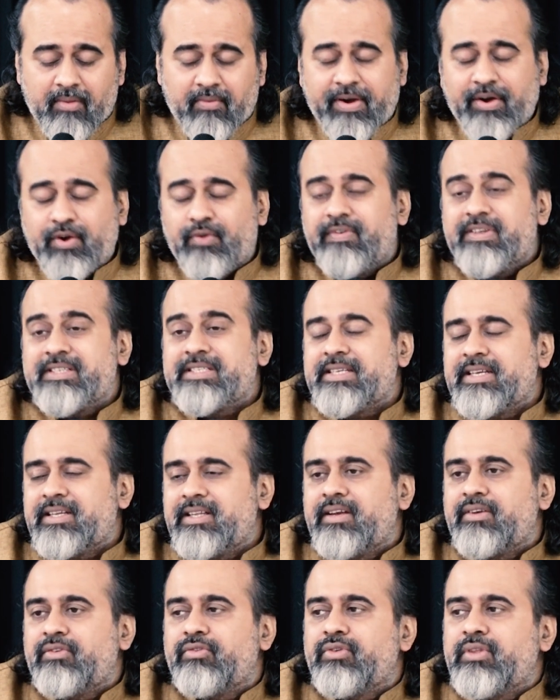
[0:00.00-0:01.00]
Why do we
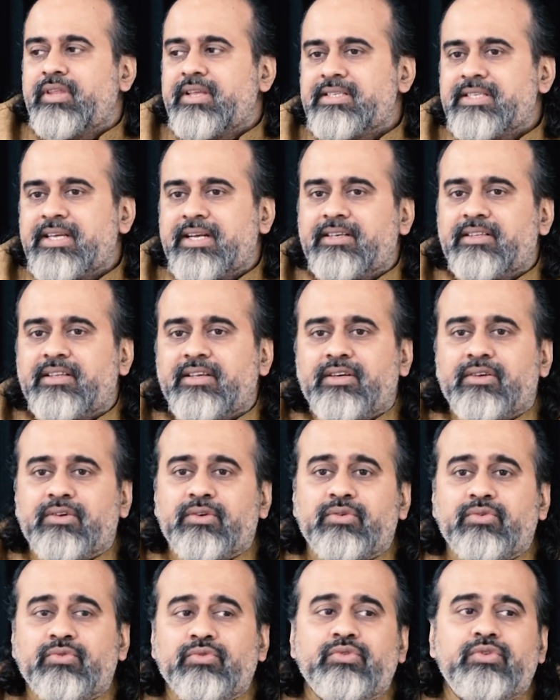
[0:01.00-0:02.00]
say that truth is at
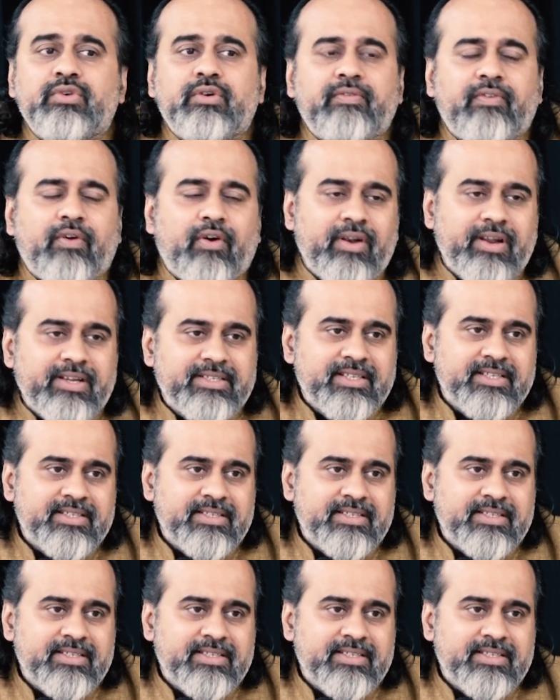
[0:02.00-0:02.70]
the root of all